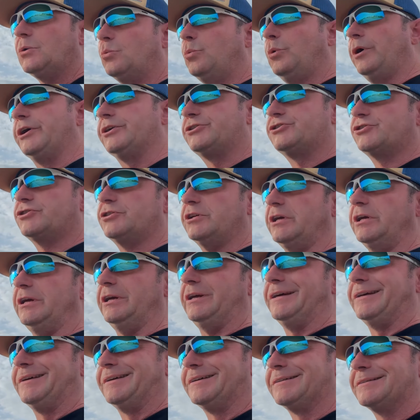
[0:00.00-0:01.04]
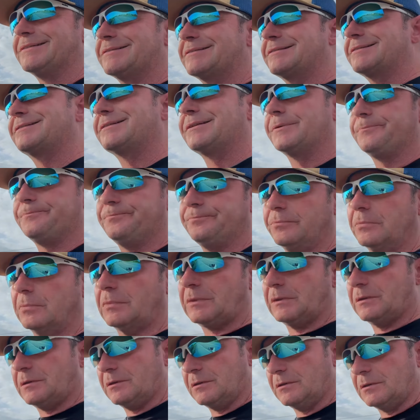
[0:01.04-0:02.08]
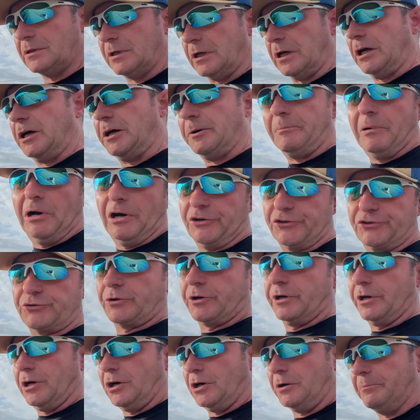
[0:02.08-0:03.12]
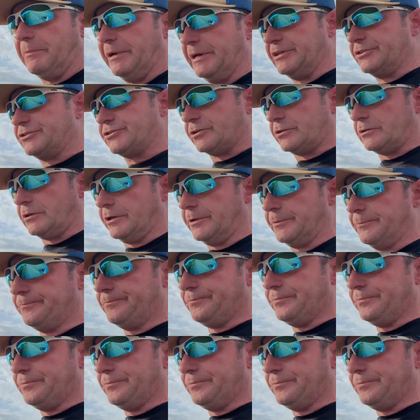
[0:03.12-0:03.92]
which is uh, Montreal basically.